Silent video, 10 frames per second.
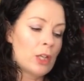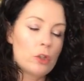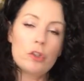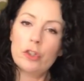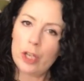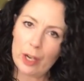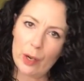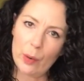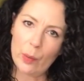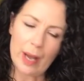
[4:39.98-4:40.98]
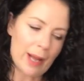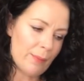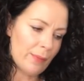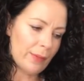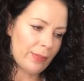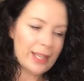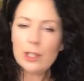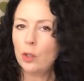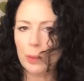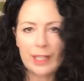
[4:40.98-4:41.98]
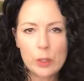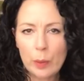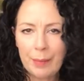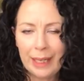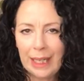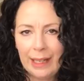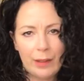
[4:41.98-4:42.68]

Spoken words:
So this all went swimmingly.